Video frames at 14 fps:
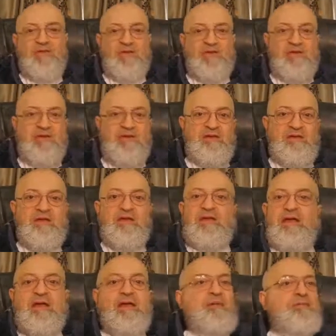Okay?
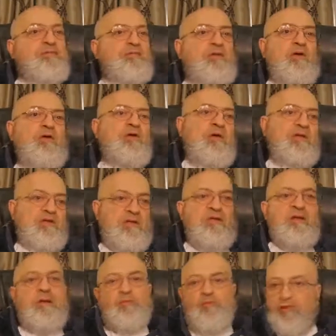All right,
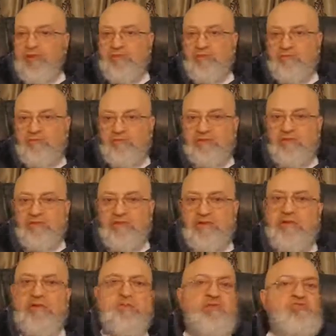I'm praying,
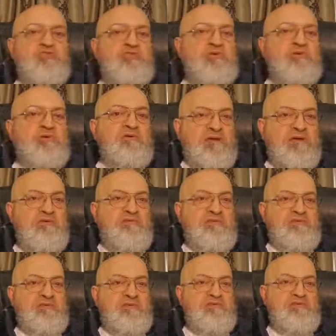but I'm not sure if the
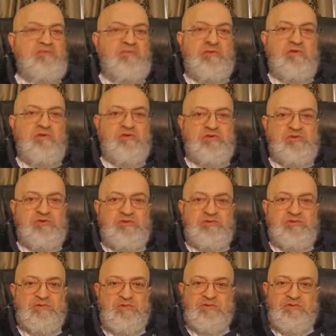source of my worship
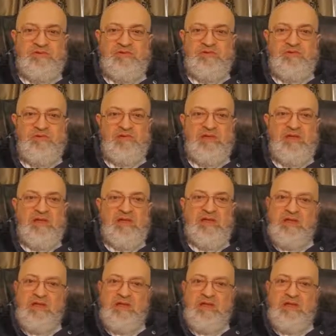is authentic or not.